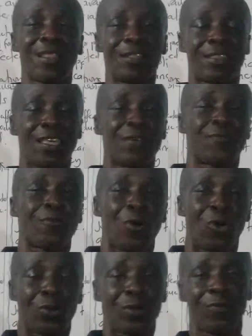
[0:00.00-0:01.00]
thing
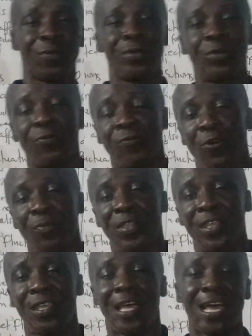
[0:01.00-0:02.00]
from
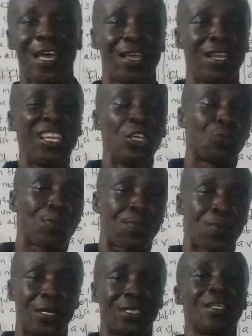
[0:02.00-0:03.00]
the
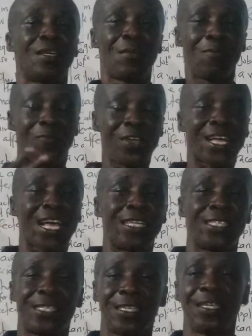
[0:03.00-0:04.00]
newspapers, vacancy.